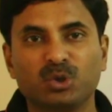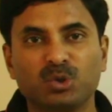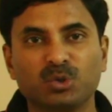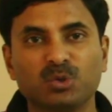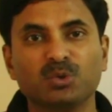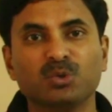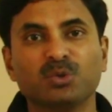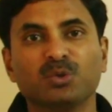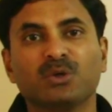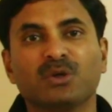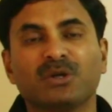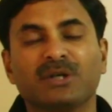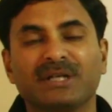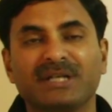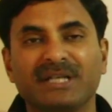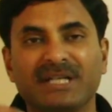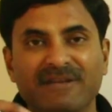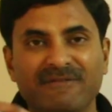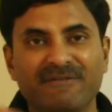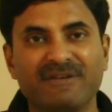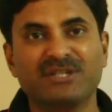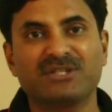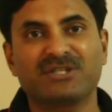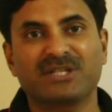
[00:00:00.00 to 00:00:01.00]
two
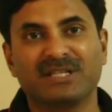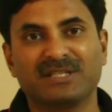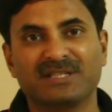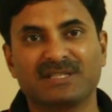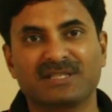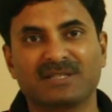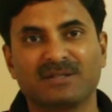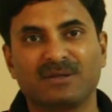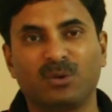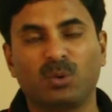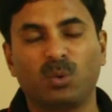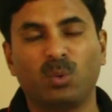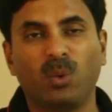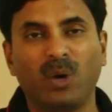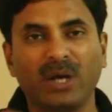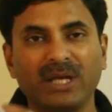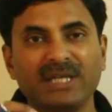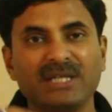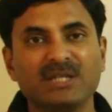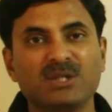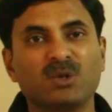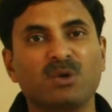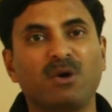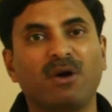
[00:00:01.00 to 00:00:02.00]
divisions.
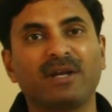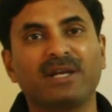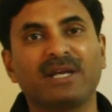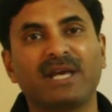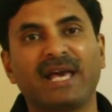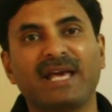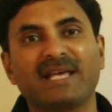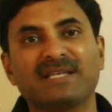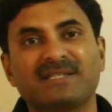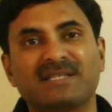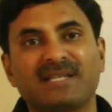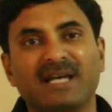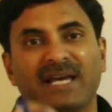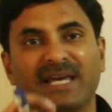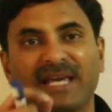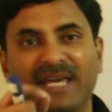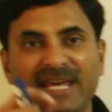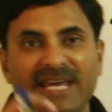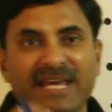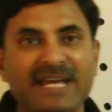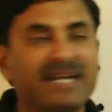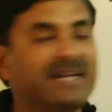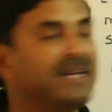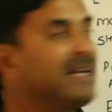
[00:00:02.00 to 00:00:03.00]
One is known as the
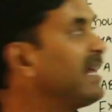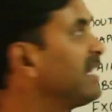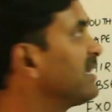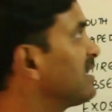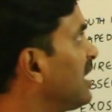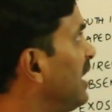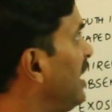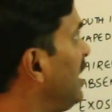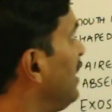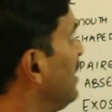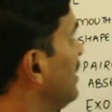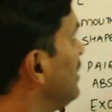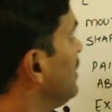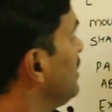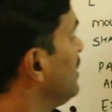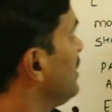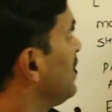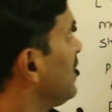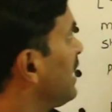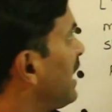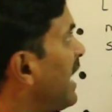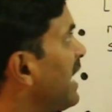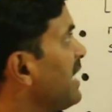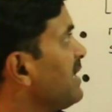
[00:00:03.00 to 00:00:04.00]
Agnatha
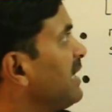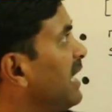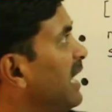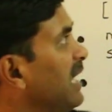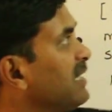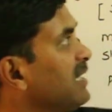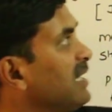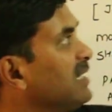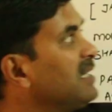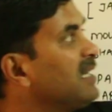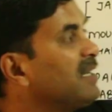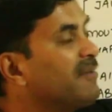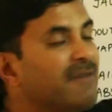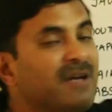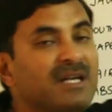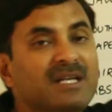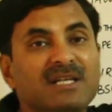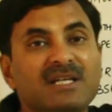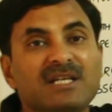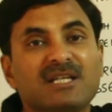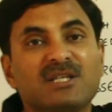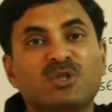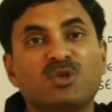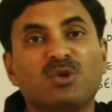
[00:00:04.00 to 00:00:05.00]
and another
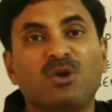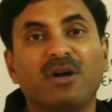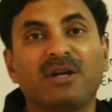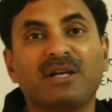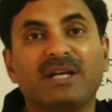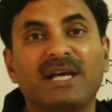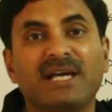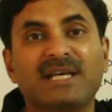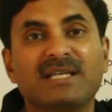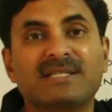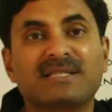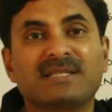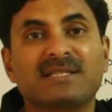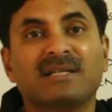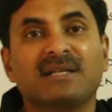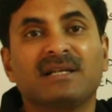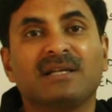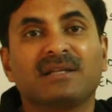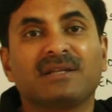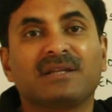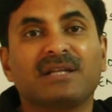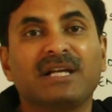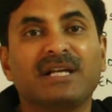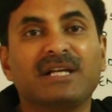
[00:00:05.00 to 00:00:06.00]
one is known as
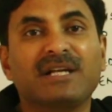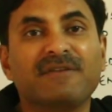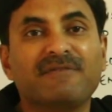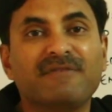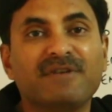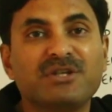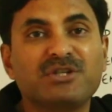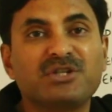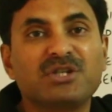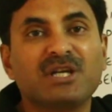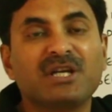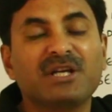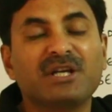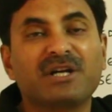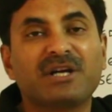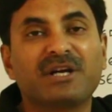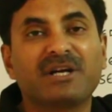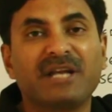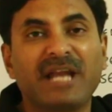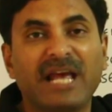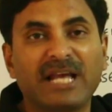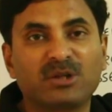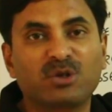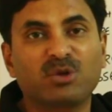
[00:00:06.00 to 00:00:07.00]
the division
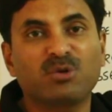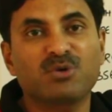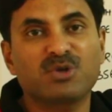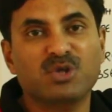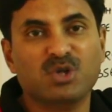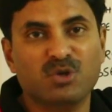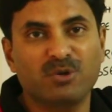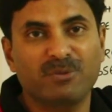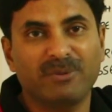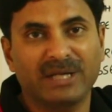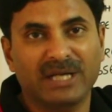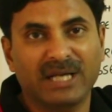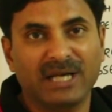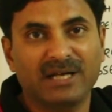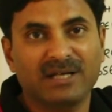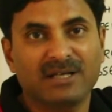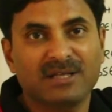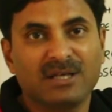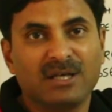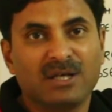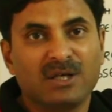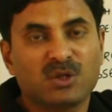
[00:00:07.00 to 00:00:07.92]
Gnathostomata.